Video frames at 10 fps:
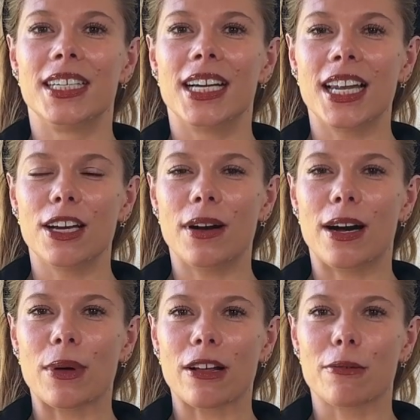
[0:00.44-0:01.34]
Hello
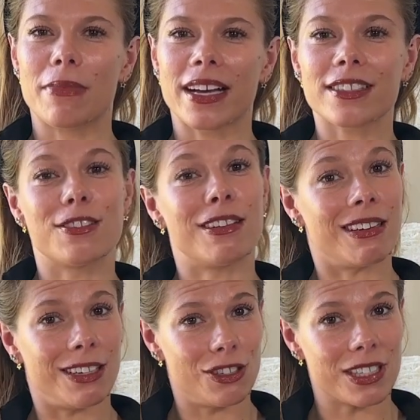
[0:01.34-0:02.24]
and welcome back to the
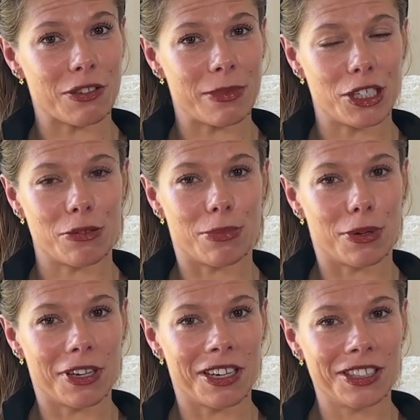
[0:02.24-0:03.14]
Elite Transformation
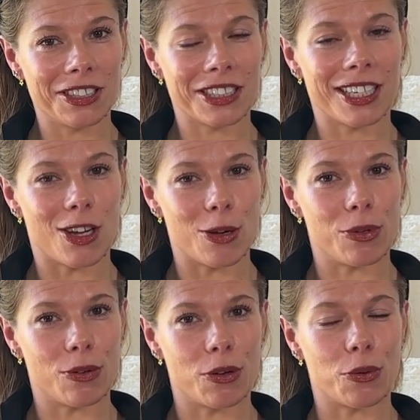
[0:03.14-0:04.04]
Podcast. I hope
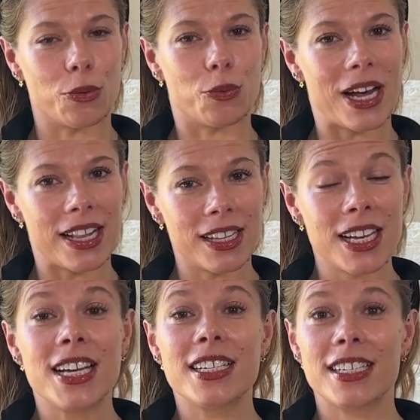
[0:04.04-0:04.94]
you are all well.
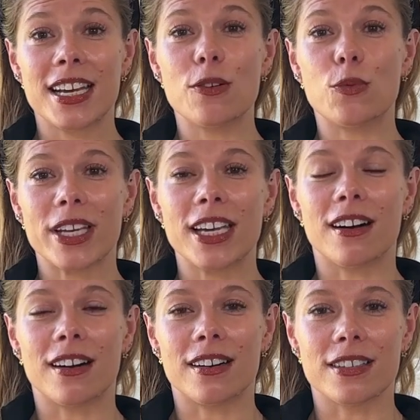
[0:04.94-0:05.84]
Today we
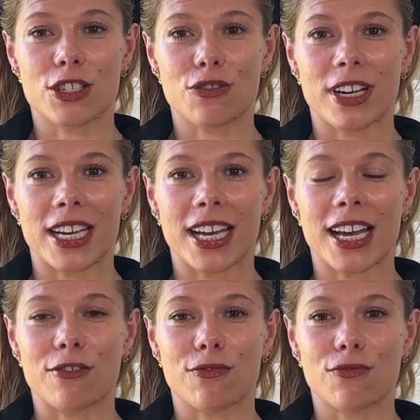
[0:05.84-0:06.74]
are answering
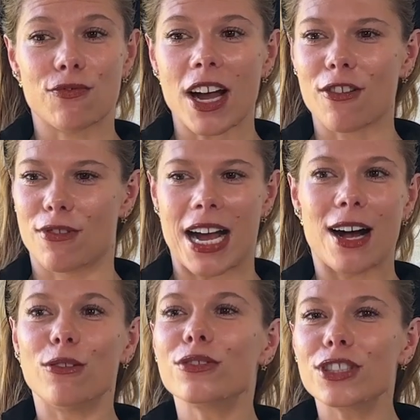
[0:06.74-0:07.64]
a
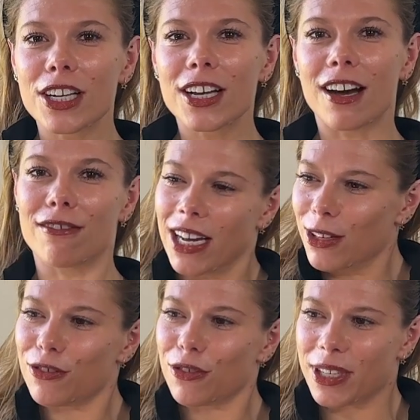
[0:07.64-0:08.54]

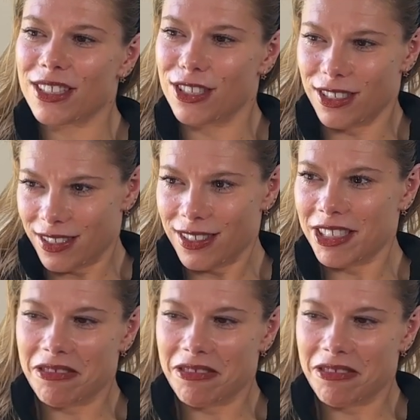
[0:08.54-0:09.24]
round of questions.